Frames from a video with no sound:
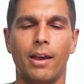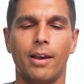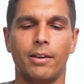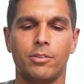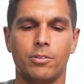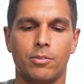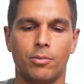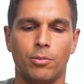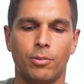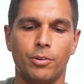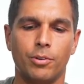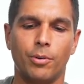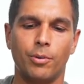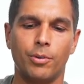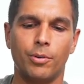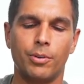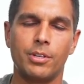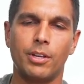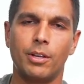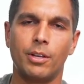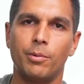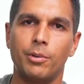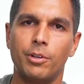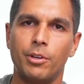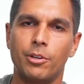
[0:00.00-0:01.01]
or
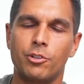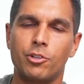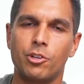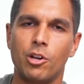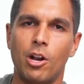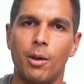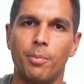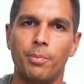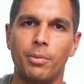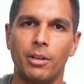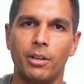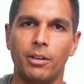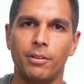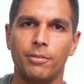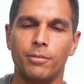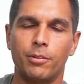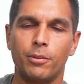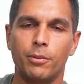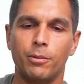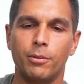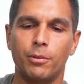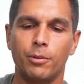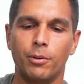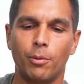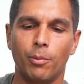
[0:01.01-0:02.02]
noticing when you're chopping
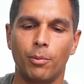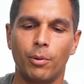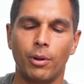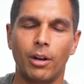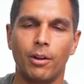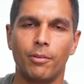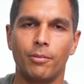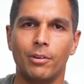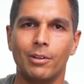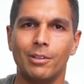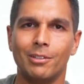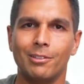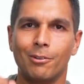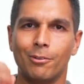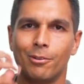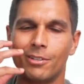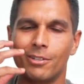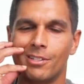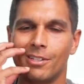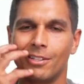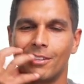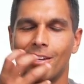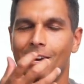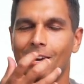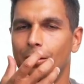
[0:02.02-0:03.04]
food or whatever, and
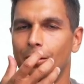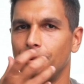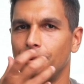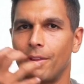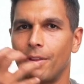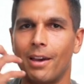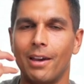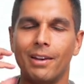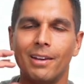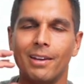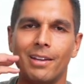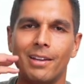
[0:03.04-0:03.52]
noticing how that